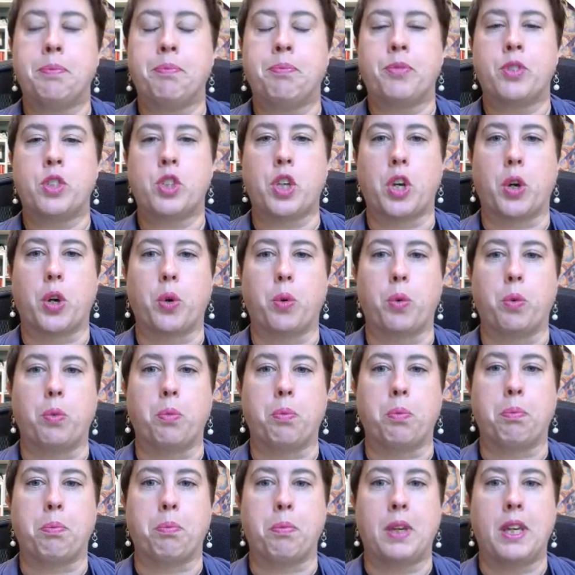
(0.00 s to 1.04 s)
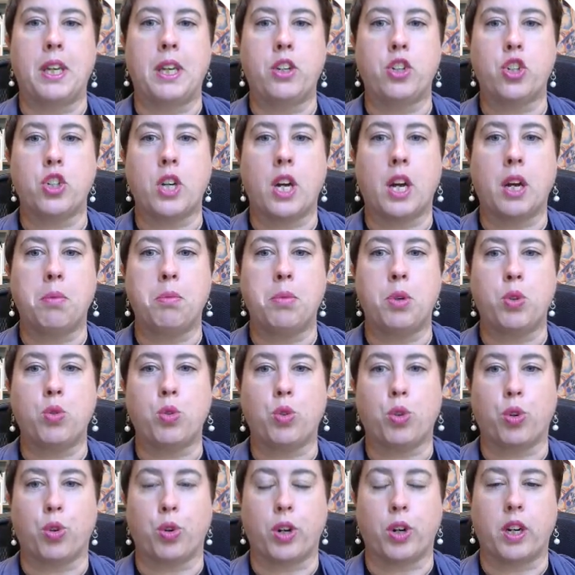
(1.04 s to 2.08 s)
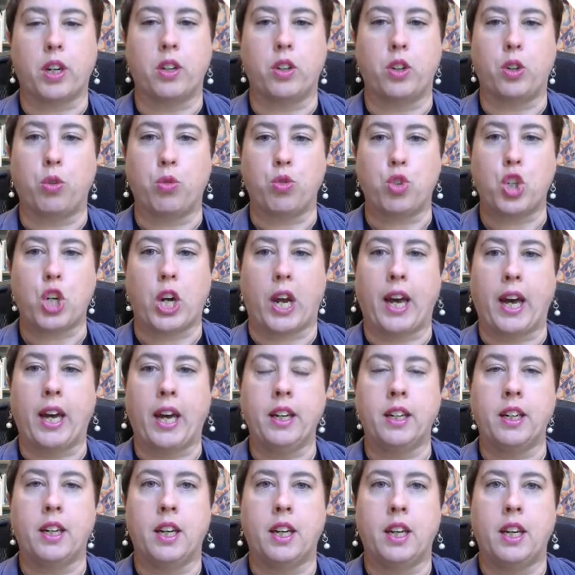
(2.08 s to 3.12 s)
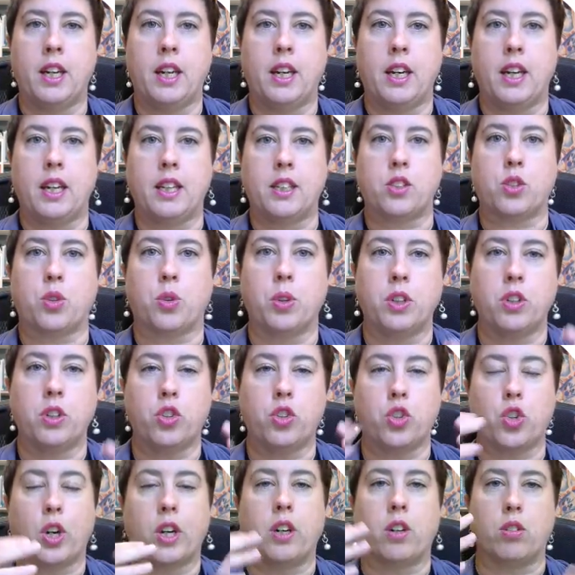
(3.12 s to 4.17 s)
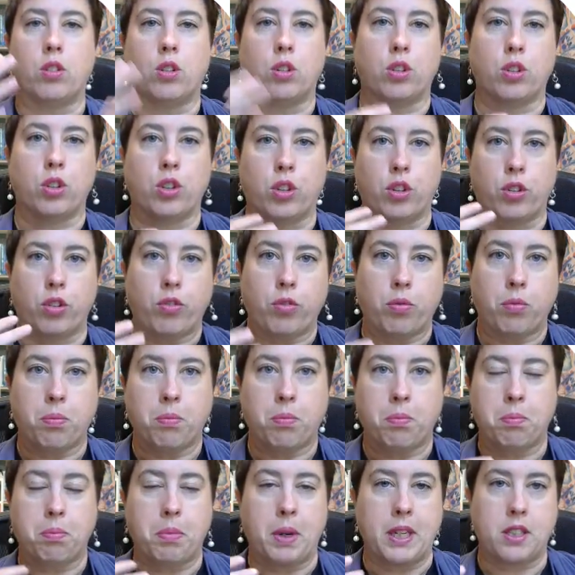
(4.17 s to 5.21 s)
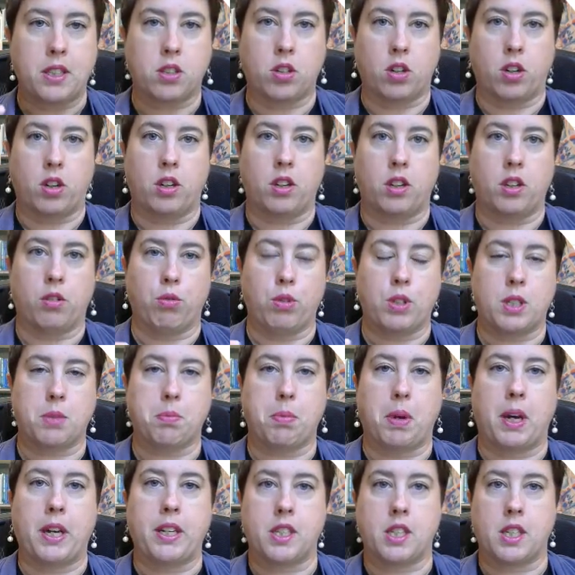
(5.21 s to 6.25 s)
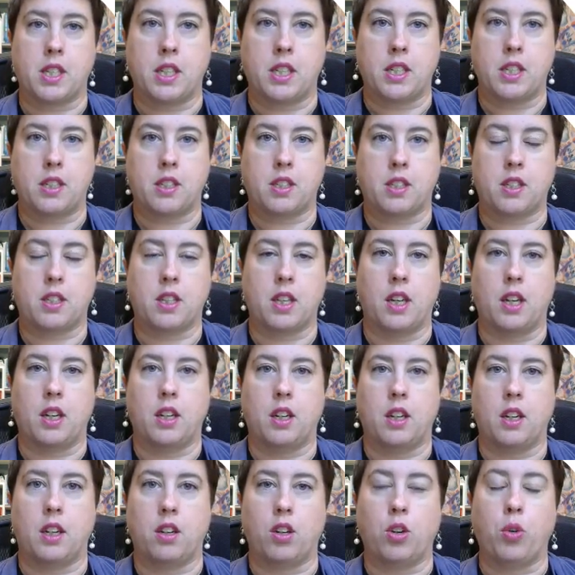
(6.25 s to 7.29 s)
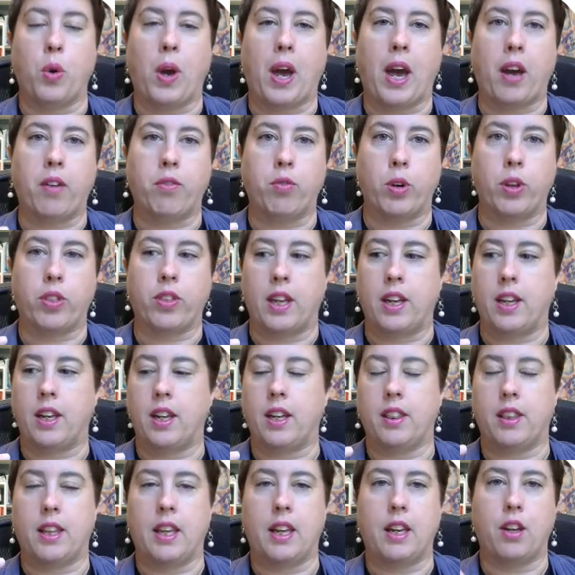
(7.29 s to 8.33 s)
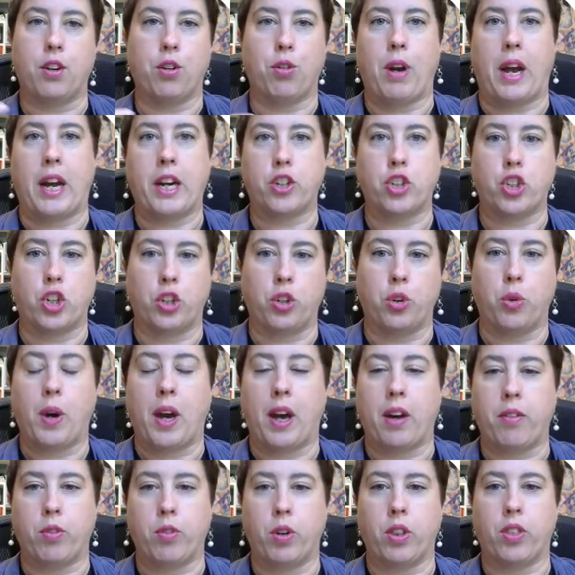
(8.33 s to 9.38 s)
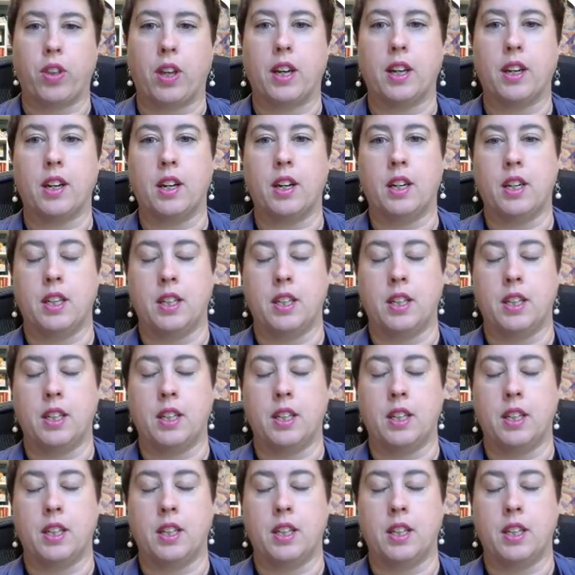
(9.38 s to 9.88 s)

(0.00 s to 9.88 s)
So each time you create a new chat, it's going to try to learn based on the responses that you have with it and the interaction you have with it.